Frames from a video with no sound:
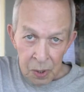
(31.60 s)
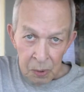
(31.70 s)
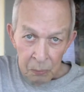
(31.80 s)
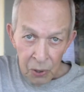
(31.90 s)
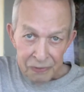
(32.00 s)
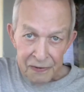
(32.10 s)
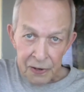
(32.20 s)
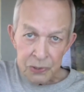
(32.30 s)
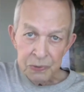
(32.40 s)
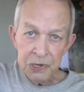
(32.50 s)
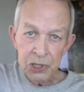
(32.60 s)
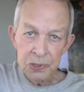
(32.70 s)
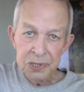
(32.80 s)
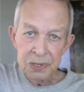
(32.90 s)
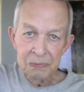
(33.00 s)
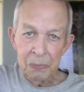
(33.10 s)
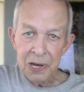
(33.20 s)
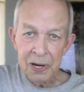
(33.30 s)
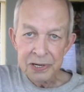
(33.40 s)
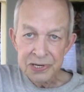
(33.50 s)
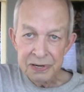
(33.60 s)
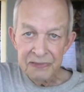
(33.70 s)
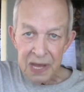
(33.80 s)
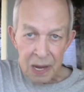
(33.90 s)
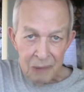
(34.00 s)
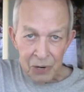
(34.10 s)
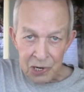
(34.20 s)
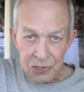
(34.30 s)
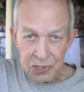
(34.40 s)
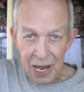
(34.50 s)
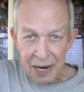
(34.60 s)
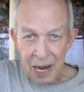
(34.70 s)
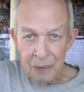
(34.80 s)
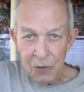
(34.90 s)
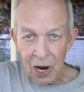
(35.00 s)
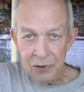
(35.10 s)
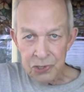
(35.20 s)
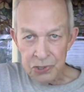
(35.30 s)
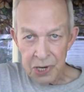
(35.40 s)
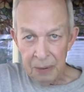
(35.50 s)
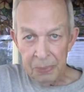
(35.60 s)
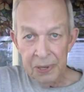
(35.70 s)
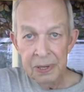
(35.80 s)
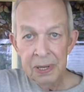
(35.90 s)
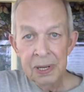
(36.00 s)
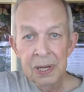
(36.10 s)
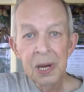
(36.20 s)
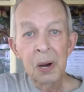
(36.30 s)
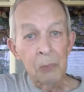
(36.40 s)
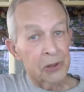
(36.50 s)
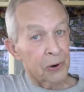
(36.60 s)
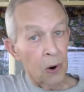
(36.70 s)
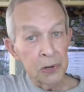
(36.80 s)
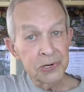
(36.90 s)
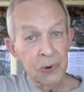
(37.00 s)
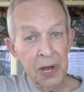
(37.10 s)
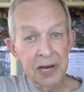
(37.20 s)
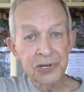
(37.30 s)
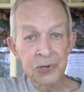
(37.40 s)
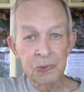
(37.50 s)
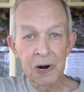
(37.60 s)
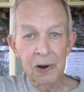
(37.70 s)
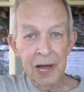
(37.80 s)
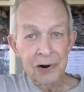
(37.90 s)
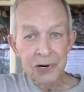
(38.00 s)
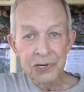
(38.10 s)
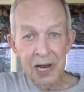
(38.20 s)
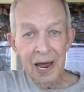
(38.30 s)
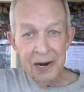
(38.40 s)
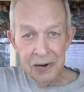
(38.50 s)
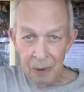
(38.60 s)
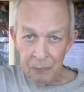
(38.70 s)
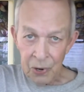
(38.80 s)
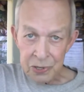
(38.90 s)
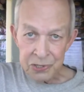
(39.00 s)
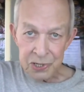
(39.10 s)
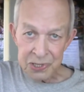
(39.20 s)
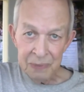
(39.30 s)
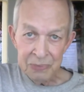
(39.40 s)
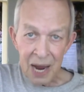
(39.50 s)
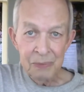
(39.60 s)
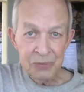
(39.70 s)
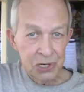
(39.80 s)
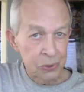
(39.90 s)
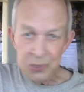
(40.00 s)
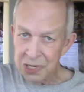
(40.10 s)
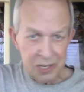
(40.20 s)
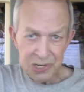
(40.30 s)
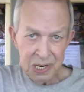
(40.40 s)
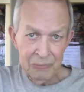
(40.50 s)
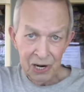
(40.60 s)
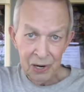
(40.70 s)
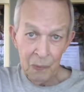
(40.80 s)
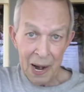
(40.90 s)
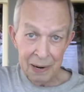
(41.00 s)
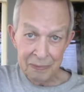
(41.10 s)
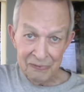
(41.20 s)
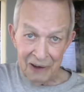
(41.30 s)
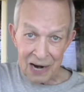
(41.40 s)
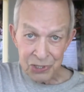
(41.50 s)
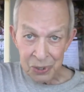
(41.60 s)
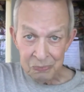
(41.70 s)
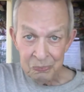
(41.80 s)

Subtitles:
Both of those were chosen because of the image that name conjures up. But there are also cases where letters and numbers are sometimes used in seemingly random fashion.